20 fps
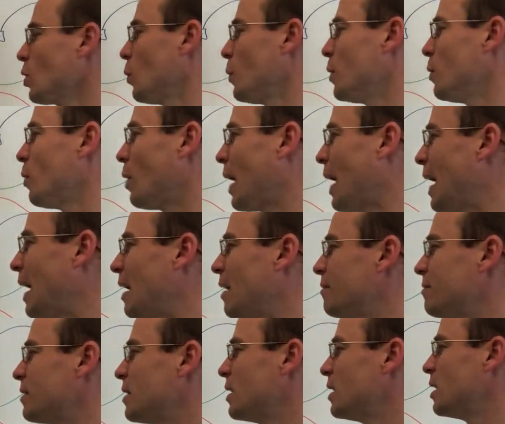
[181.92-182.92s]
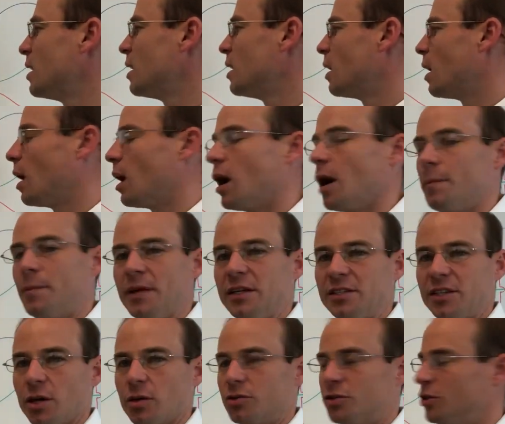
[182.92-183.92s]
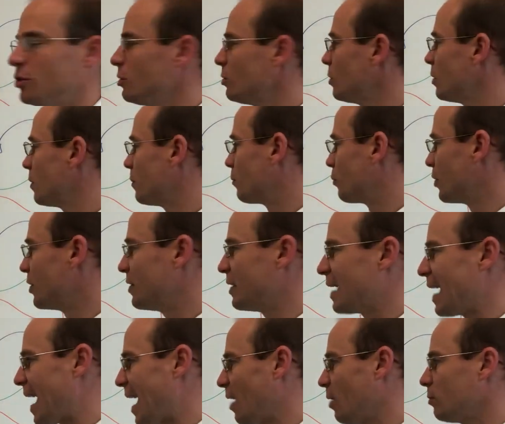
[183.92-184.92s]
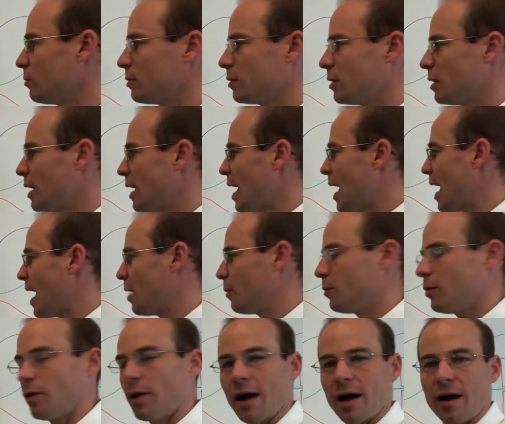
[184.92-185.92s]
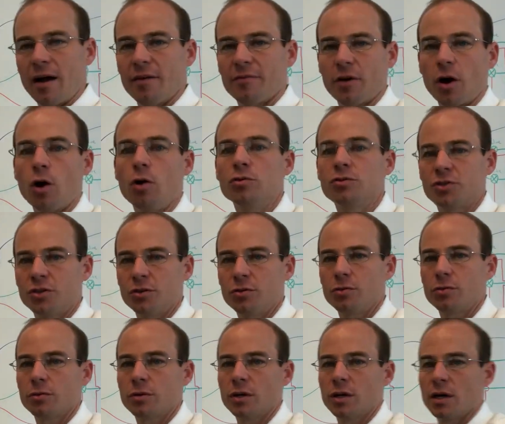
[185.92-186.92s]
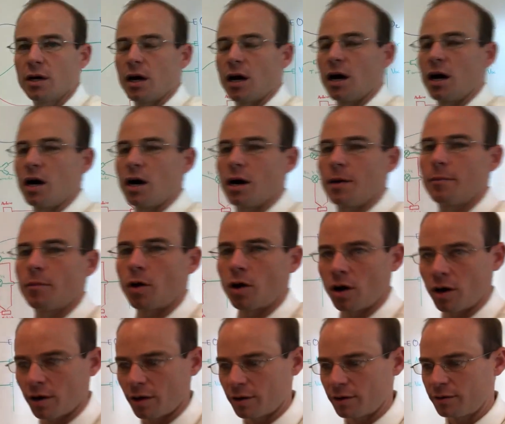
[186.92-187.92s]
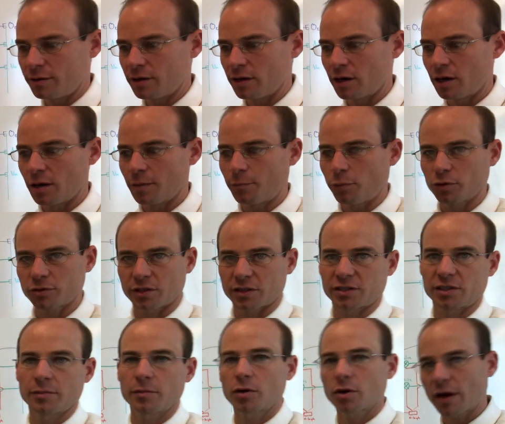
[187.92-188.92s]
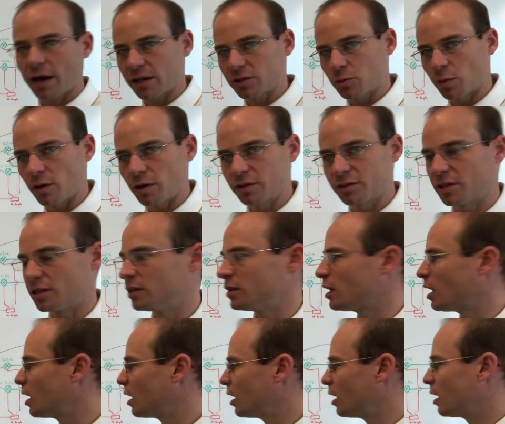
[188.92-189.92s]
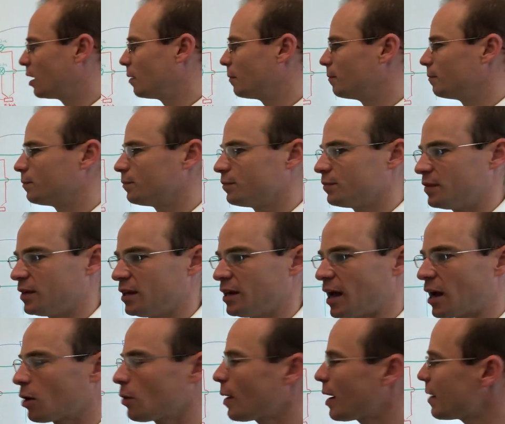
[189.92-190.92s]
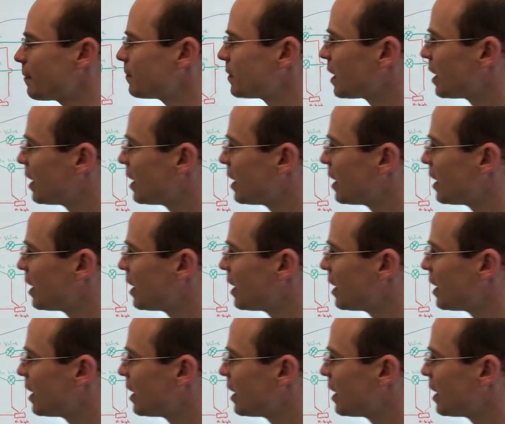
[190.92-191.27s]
we will have PCO2 breathing out, and we'll have O2 on pulse oximeter as well as in the airway.